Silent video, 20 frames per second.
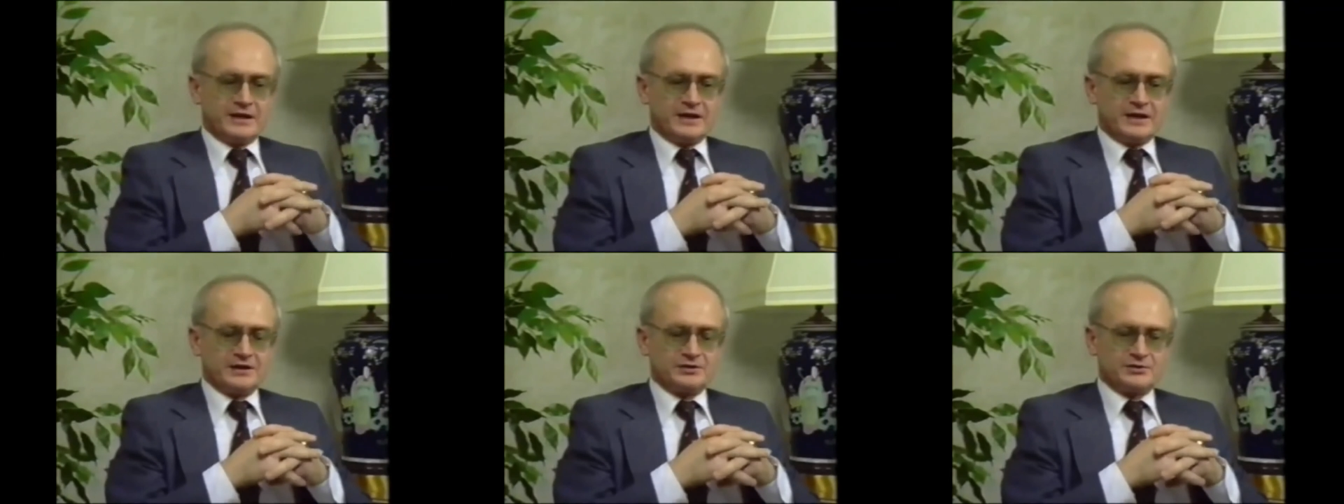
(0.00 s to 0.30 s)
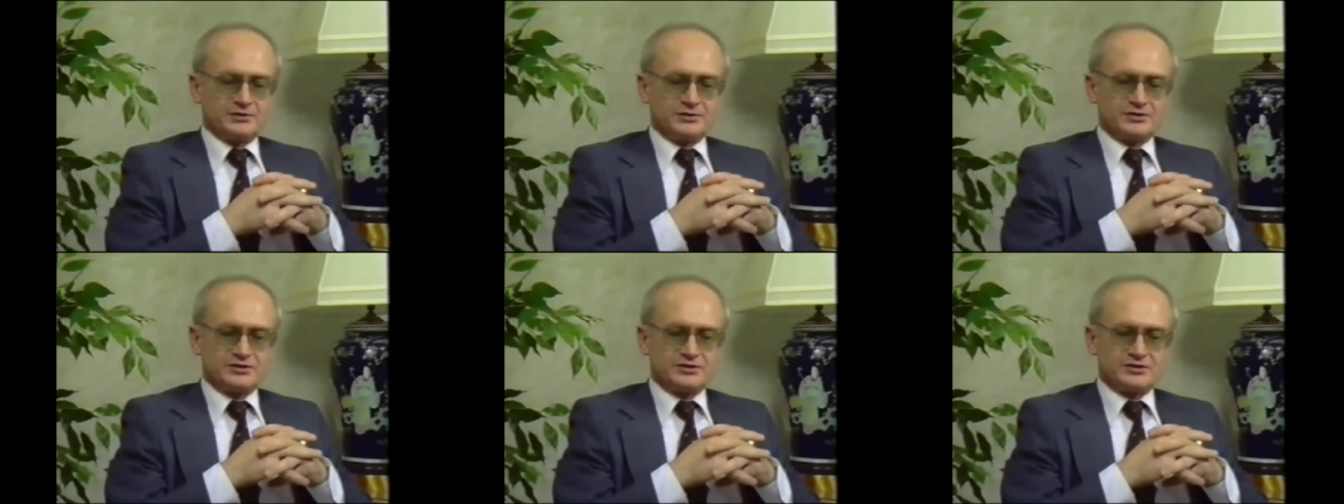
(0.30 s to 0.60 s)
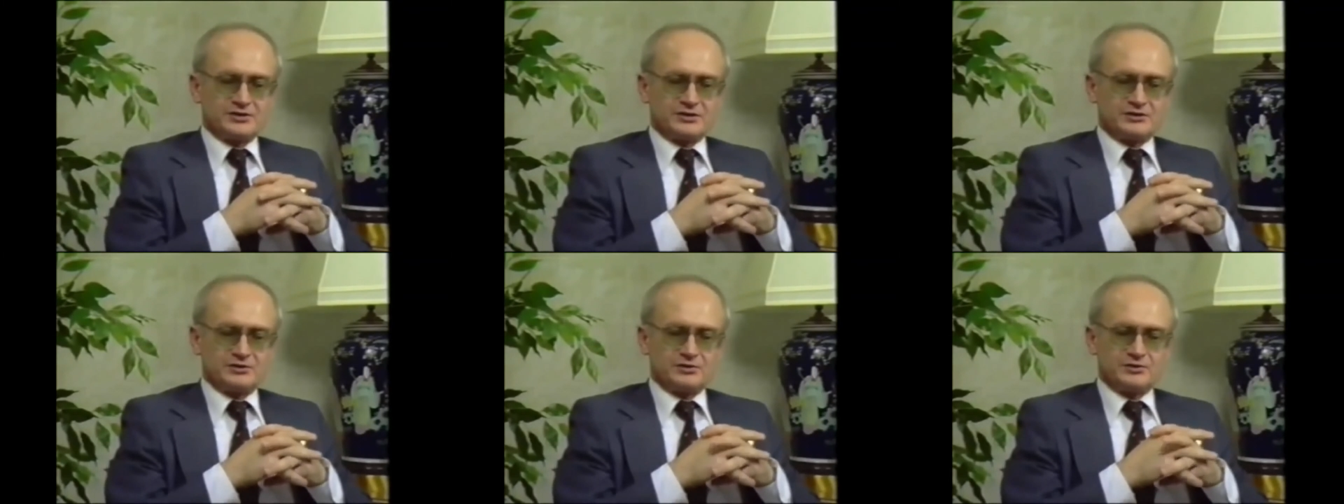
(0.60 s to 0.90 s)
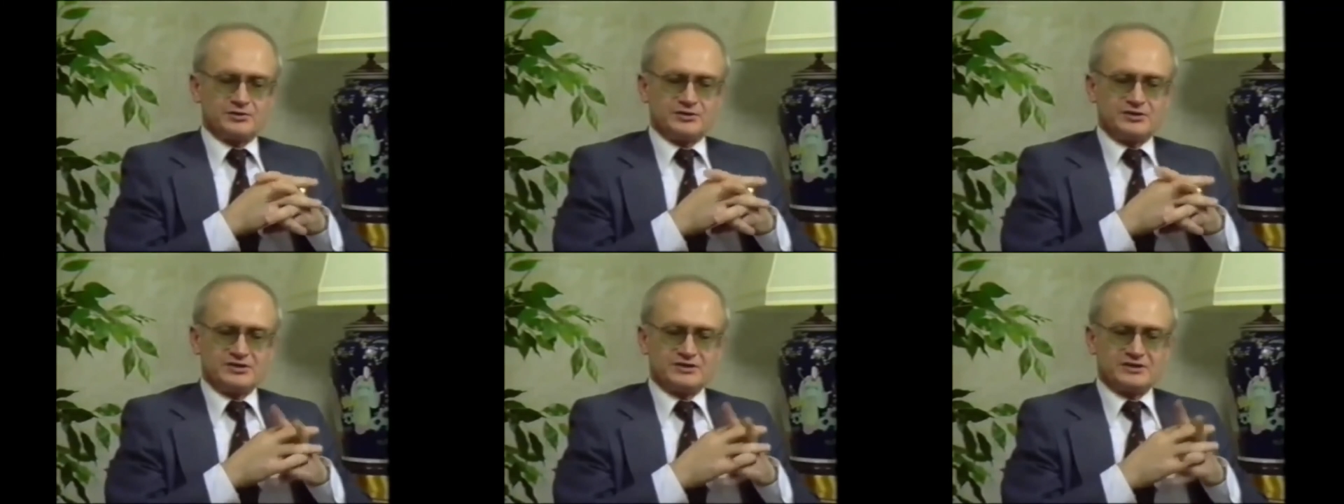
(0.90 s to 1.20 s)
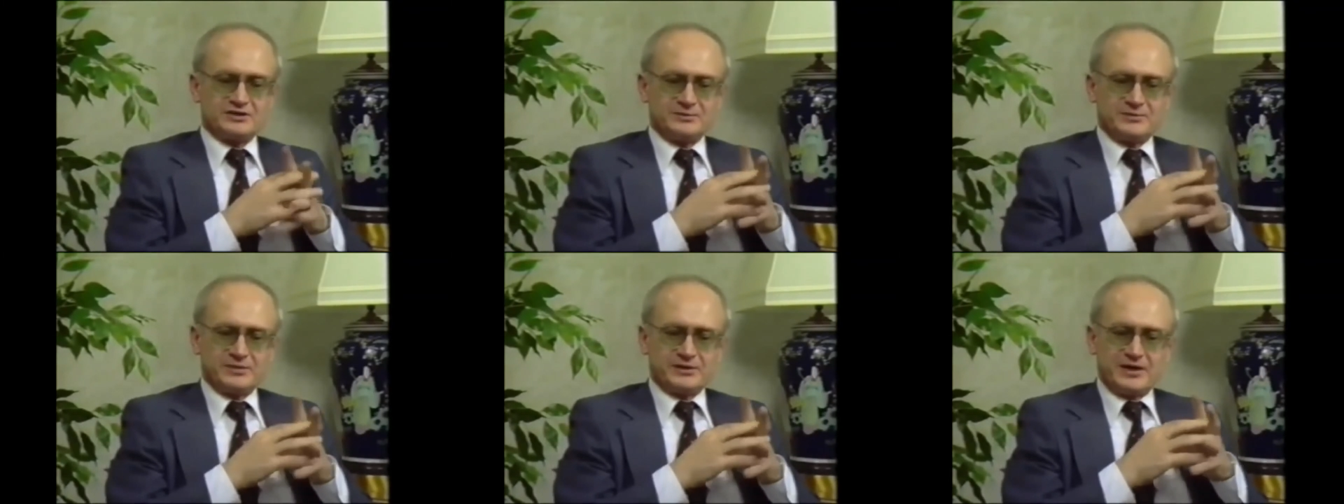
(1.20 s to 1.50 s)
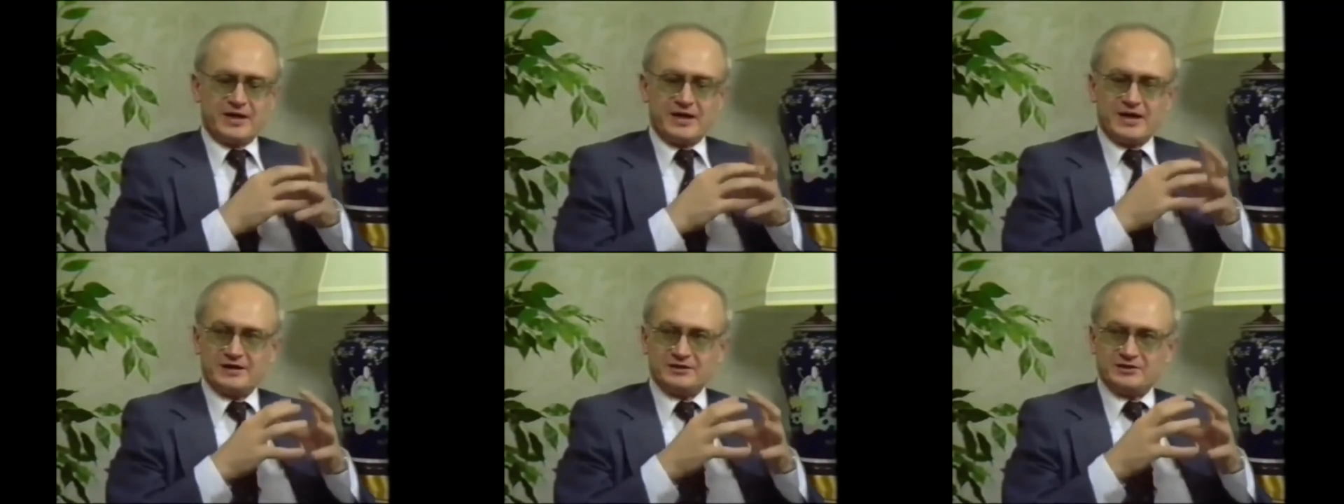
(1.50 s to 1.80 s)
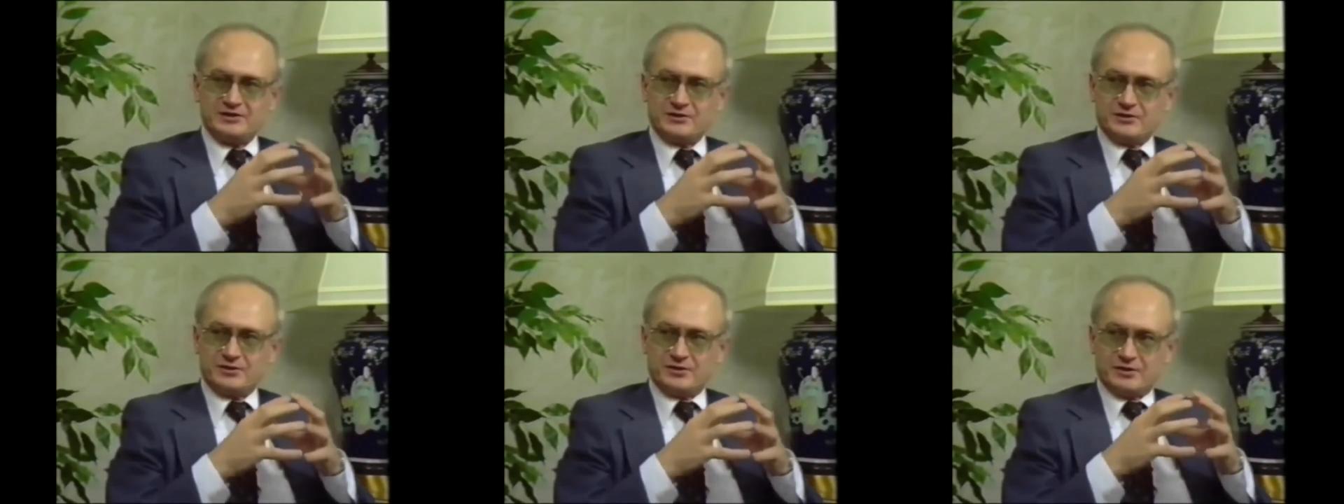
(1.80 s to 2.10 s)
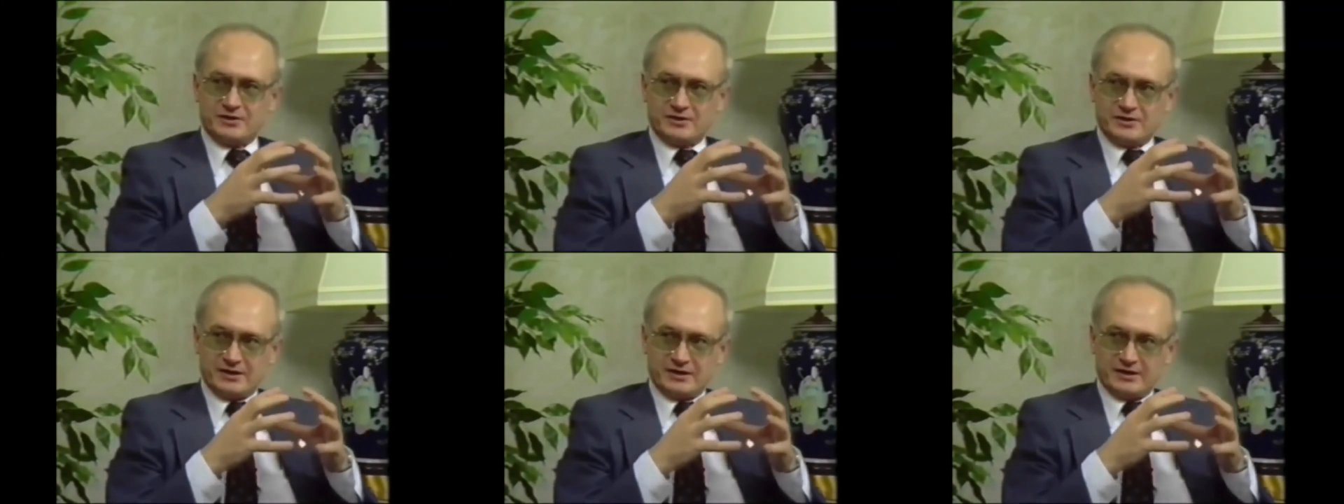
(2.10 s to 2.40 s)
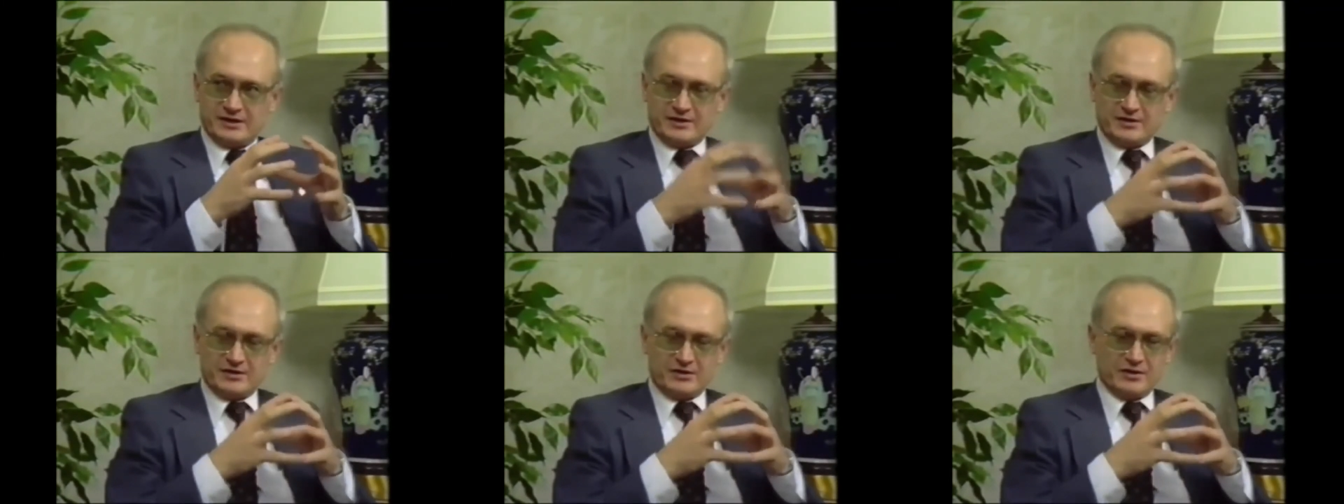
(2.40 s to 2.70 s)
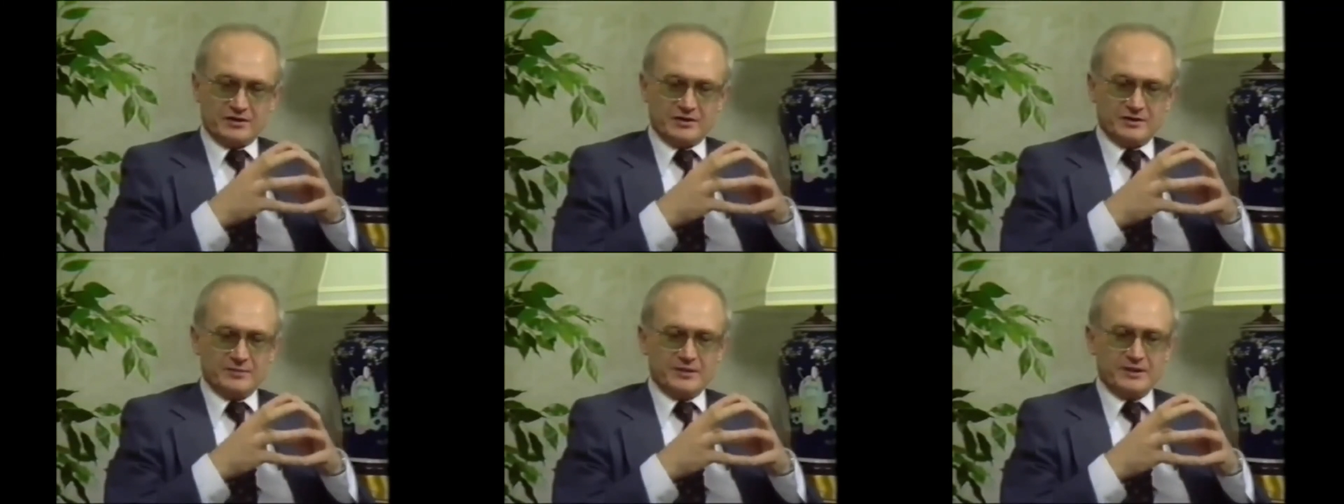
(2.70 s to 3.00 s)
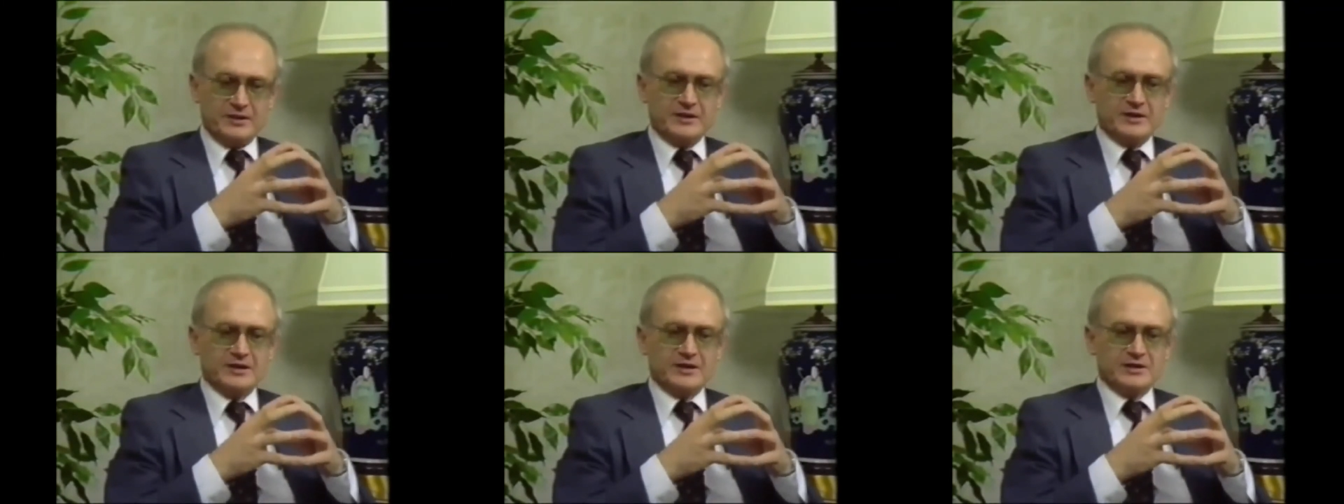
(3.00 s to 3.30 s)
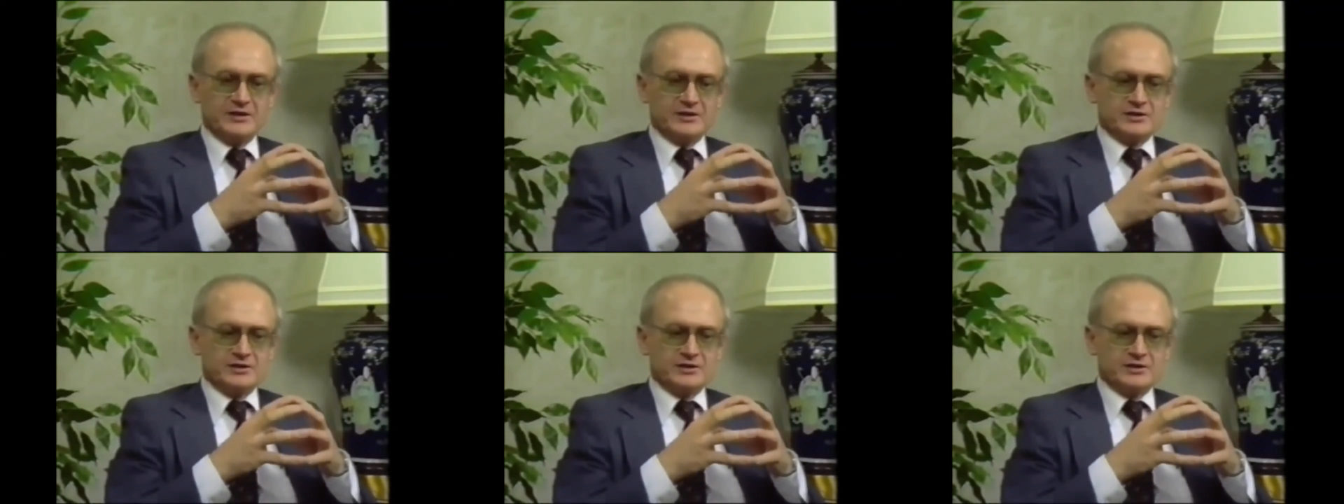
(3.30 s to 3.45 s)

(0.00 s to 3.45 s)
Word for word: uh, to, to destabilize your uh, economy,